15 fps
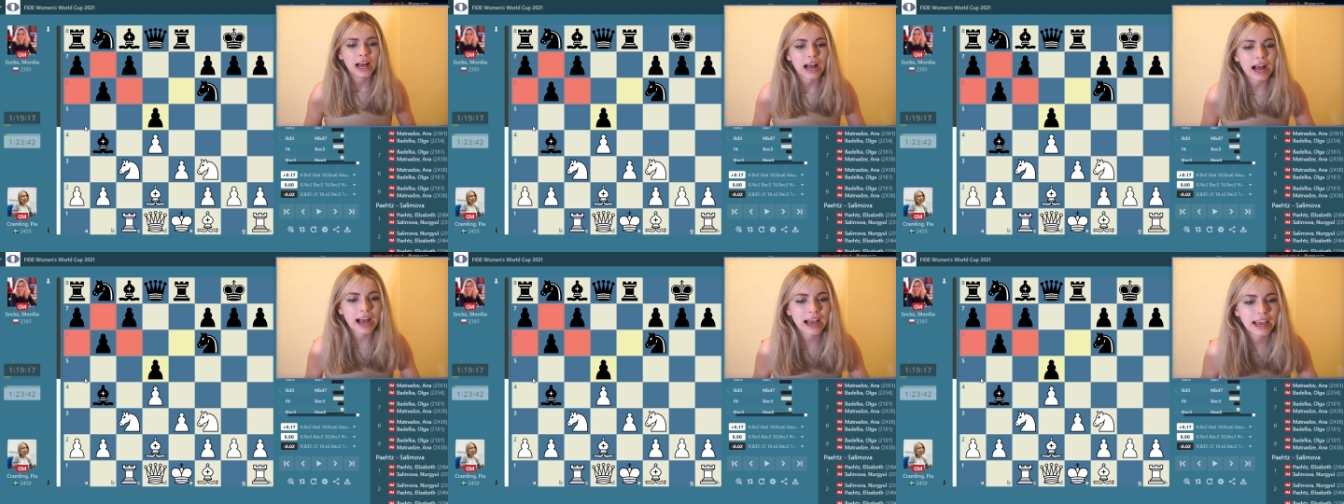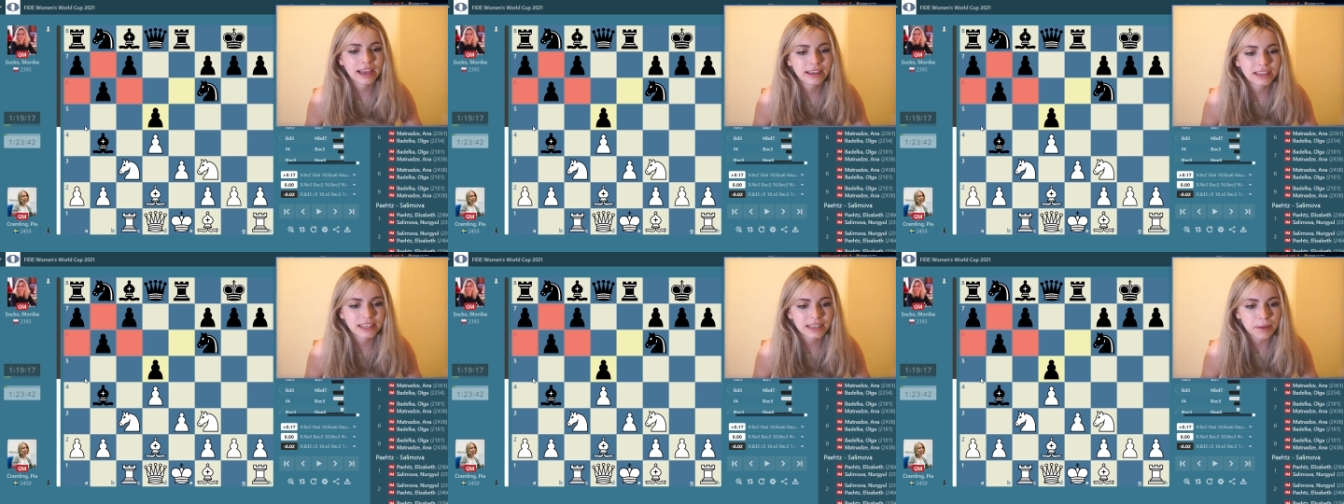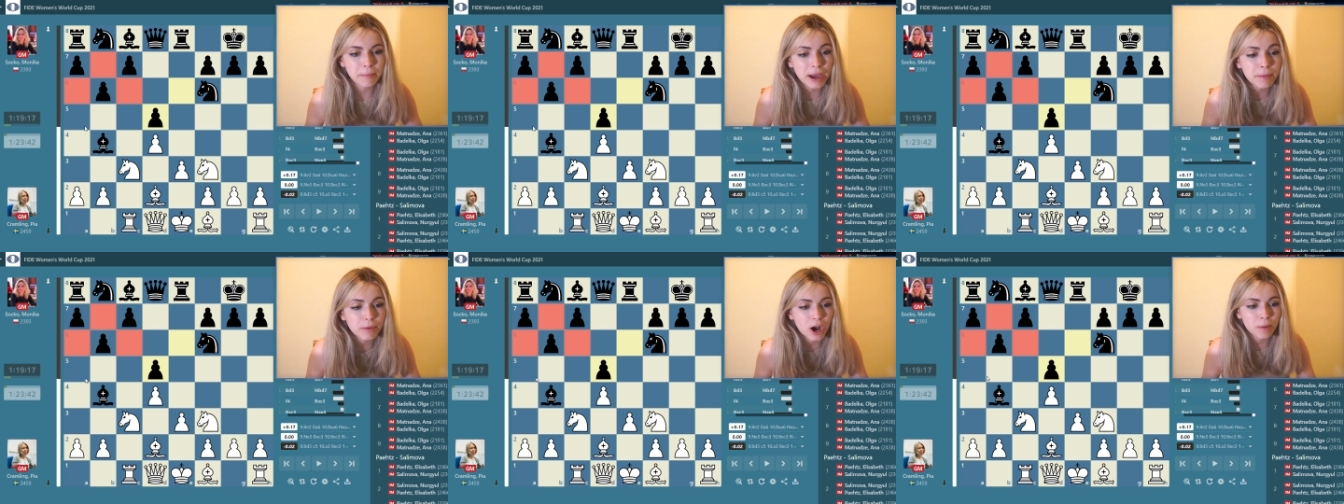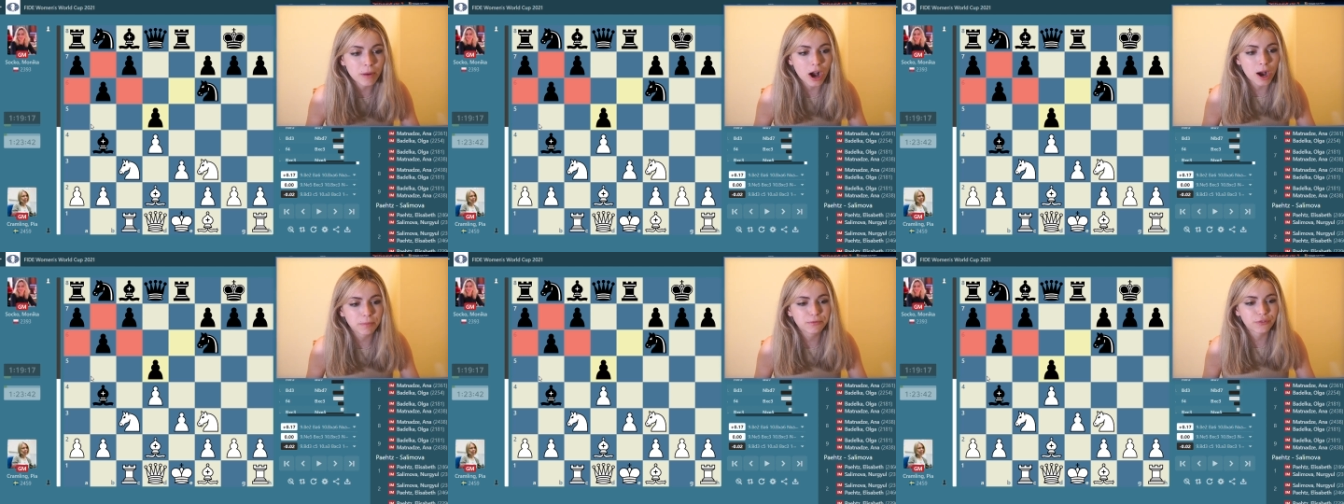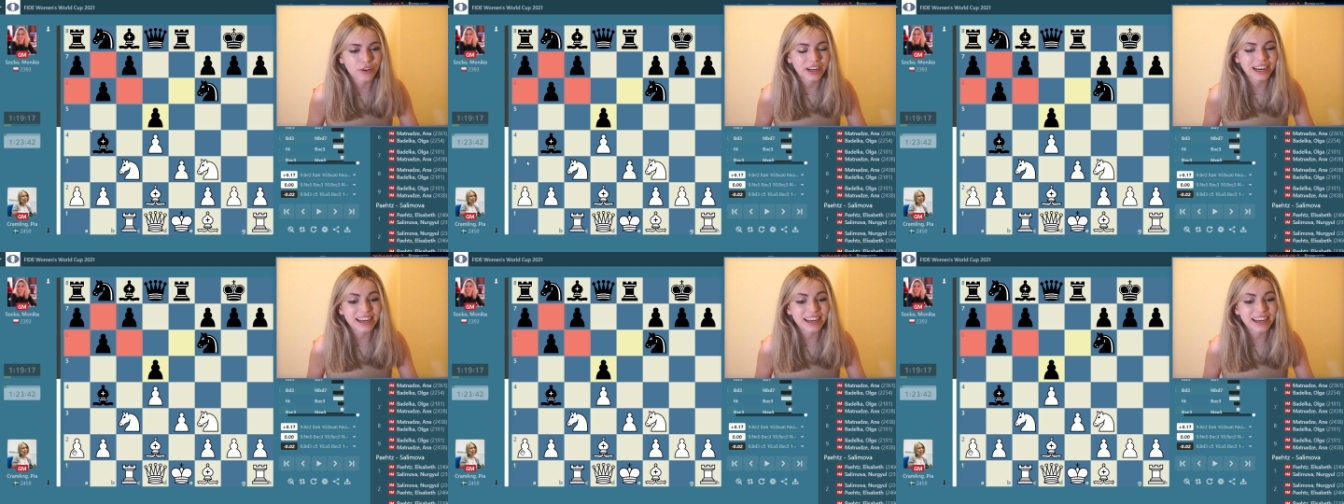And my mom opted for it.